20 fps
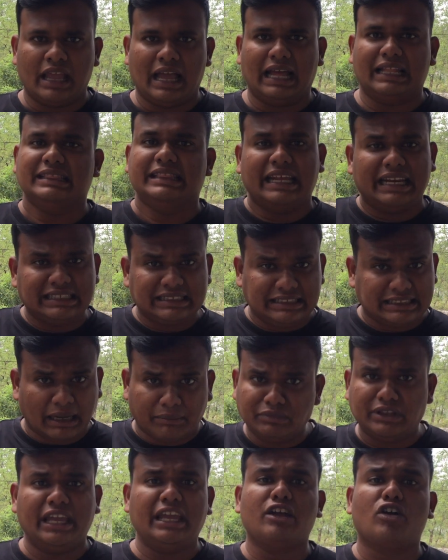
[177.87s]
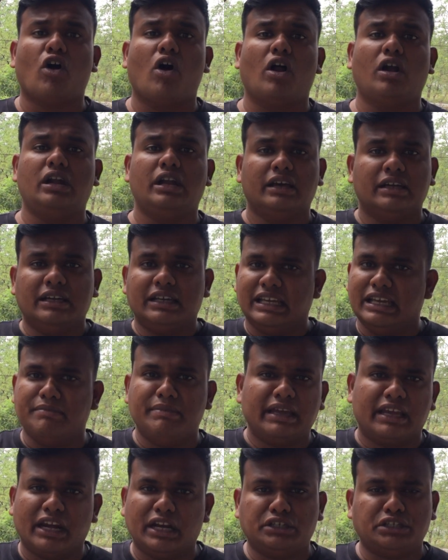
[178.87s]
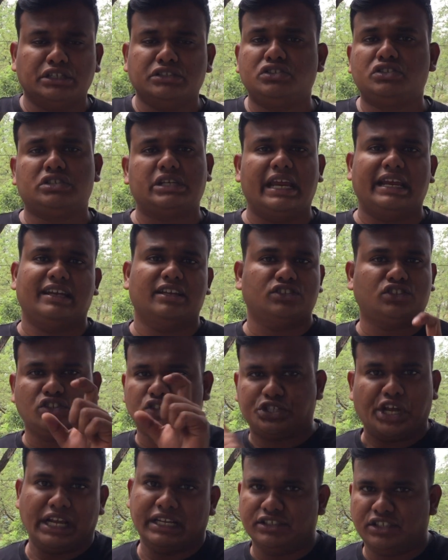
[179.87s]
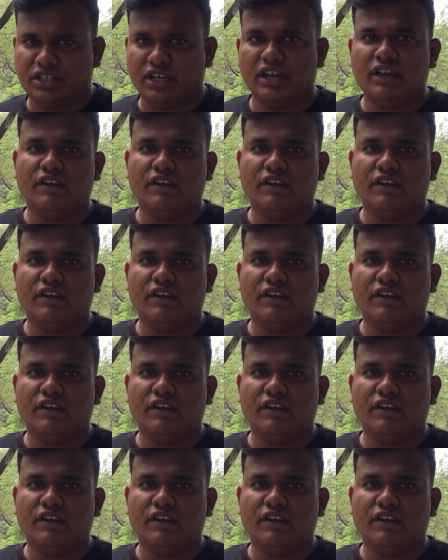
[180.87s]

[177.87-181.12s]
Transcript: And there is something called immigration status change